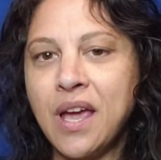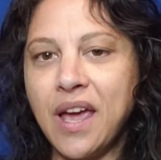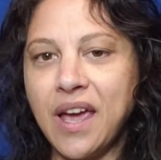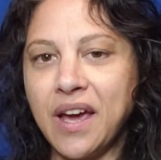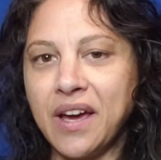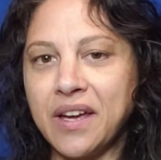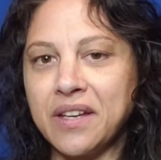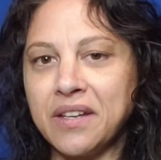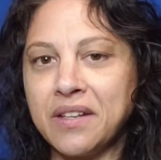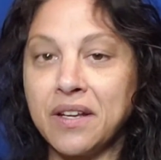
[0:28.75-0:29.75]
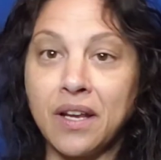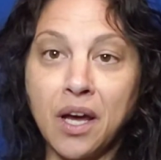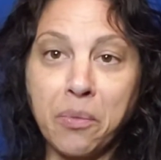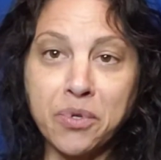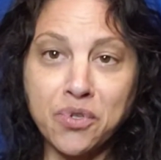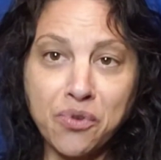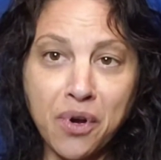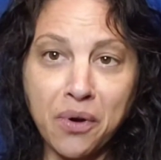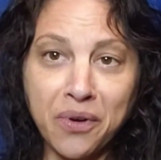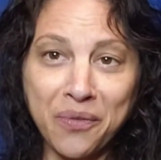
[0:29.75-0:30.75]
and can help us
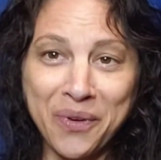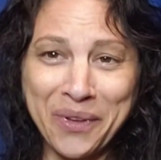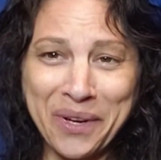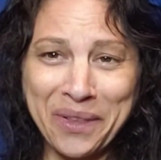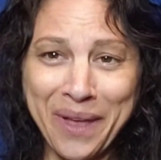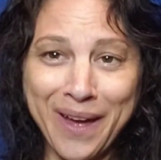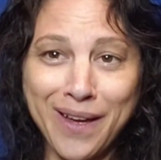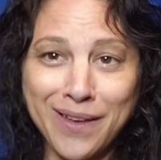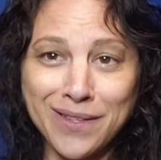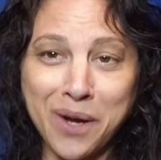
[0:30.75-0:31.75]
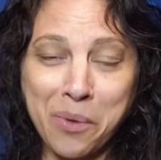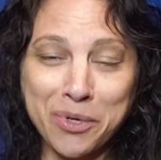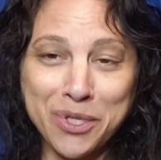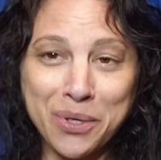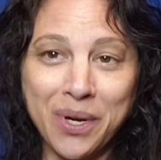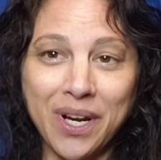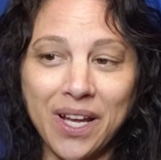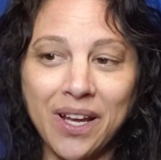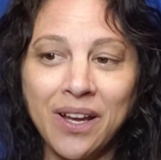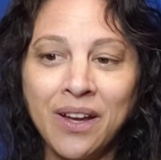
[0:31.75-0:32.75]
grow if we look at that as an
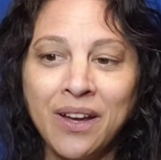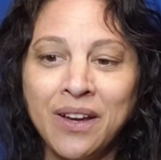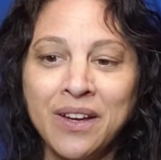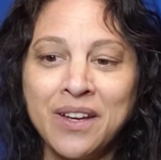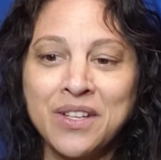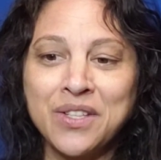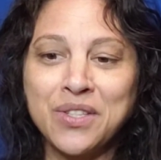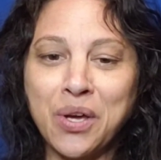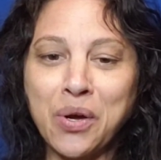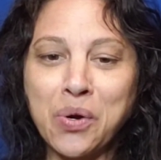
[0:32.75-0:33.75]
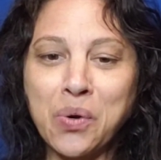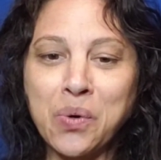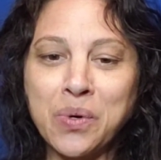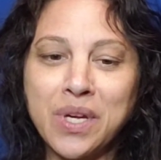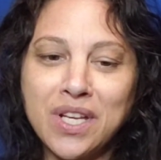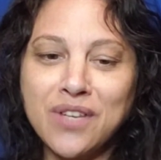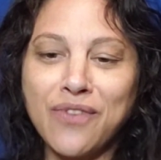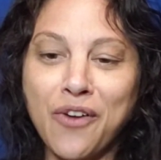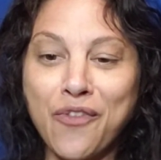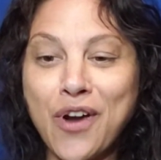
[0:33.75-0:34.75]
opportunity. So each of
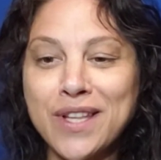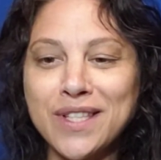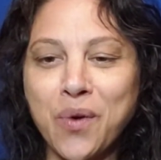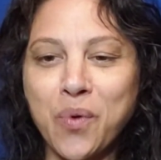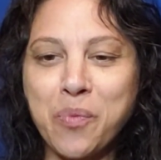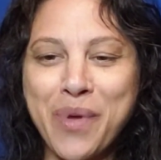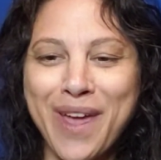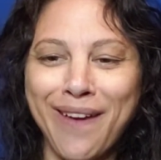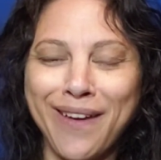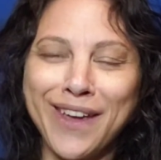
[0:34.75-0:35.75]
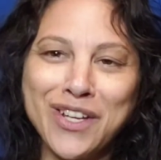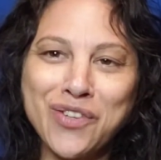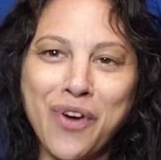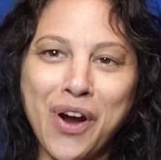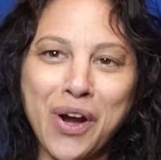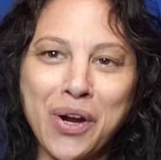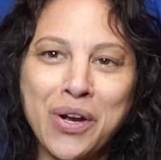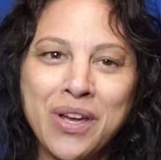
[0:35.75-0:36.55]
our friends that we pick, each of our